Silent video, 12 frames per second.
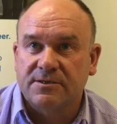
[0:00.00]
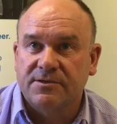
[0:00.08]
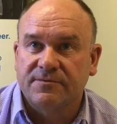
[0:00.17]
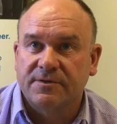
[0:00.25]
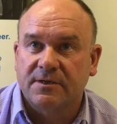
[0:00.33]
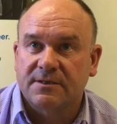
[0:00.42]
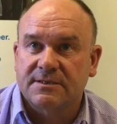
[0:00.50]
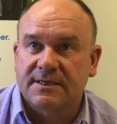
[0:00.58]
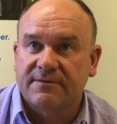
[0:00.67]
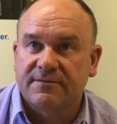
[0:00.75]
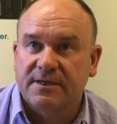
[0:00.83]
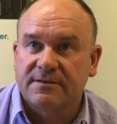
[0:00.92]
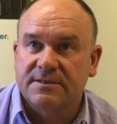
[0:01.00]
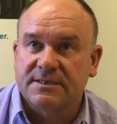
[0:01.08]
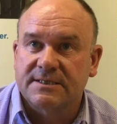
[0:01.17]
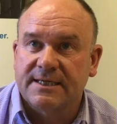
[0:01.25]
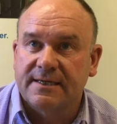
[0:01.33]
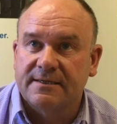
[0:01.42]
You've got to have an
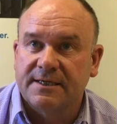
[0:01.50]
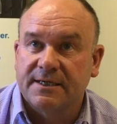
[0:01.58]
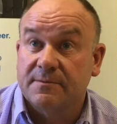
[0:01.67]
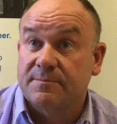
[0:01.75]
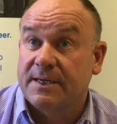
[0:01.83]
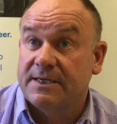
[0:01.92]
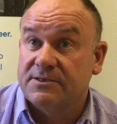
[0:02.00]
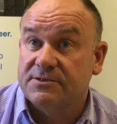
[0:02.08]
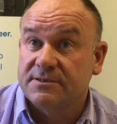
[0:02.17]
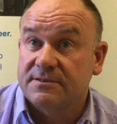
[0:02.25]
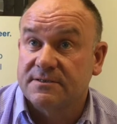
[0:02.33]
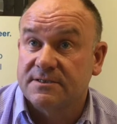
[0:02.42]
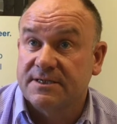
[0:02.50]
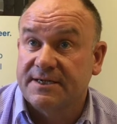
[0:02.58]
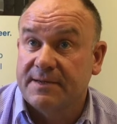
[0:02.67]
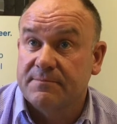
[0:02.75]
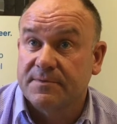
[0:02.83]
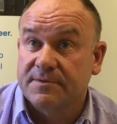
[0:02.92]
understanding, a patience and an
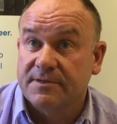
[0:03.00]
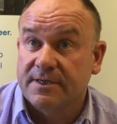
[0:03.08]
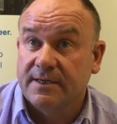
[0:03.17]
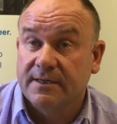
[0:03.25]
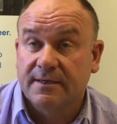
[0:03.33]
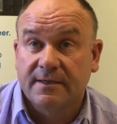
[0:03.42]
empathy,